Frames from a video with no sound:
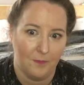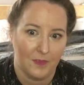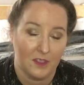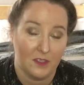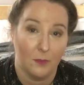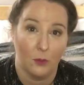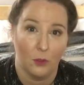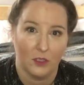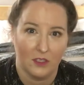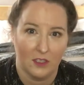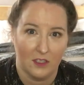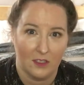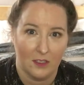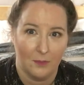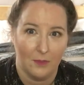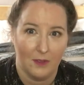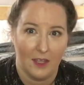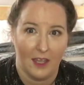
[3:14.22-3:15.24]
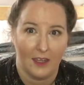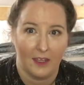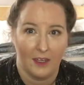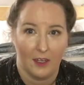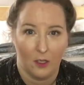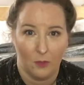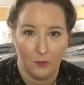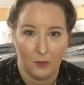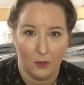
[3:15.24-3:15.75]
support system that can
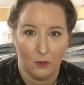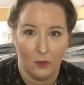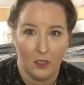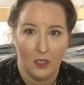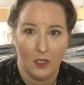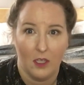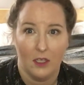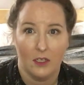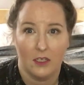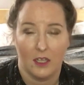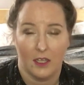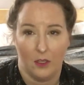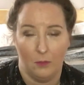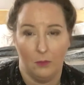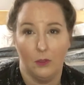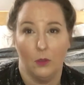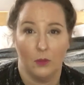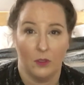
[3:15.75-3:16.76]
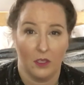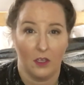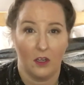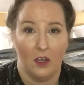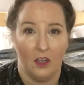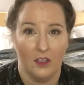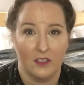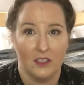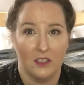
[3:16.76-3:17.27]
help you to help lower the
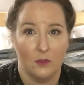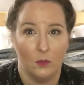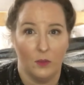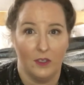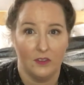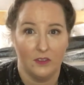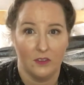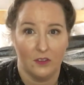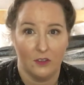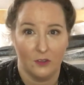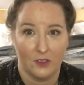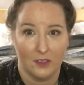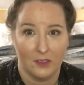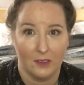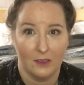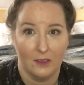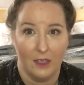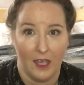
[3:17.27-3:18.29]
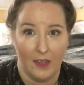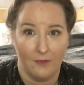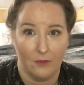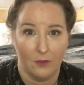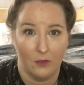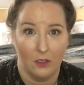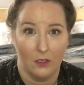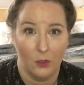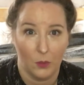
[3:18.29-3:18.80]
cost as well. So there's that
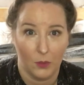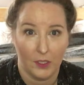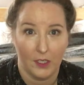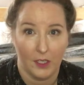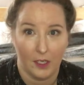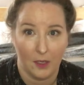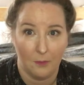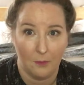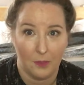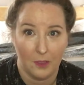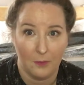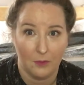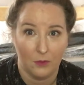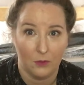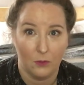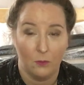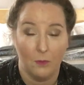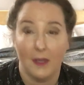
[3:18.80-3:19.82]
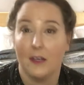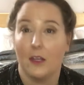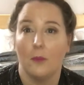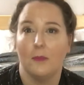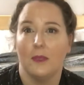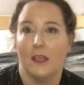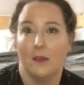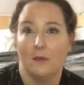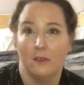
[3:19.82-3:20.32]
for the lower income people who might not
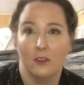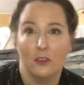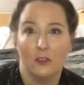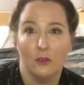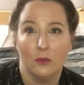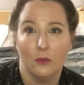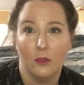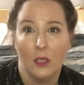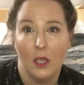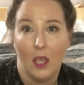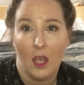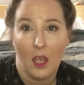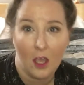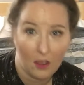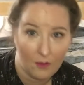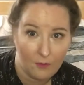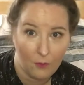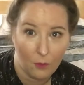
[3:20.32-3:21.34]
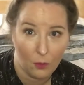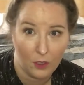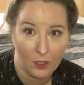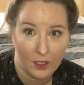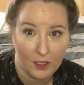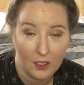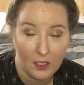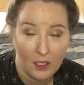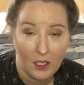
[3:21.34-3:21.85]
be able to afford
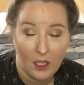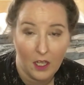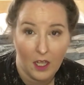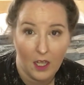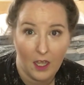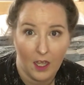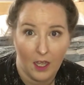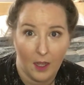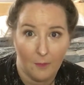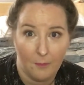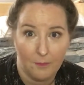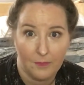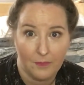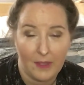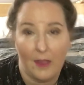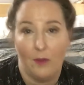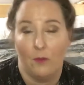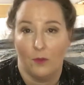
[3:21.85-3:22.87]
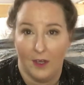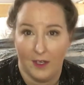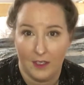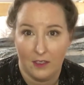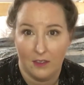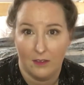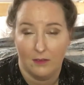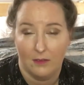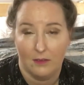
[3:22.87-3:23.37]

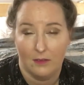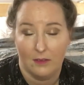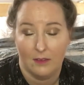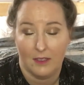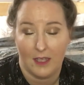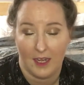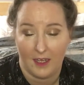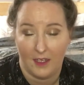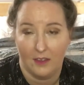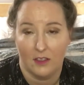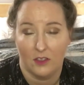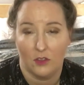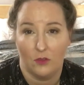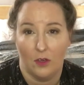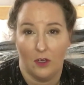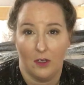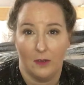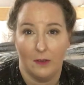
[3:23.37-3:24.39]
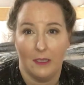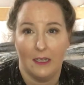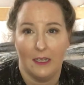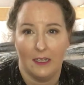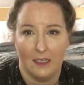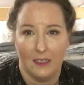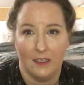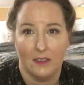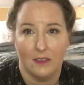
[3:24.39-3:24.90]
outright taking this drug.
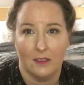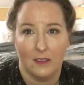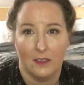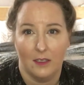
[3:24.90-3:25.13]
It is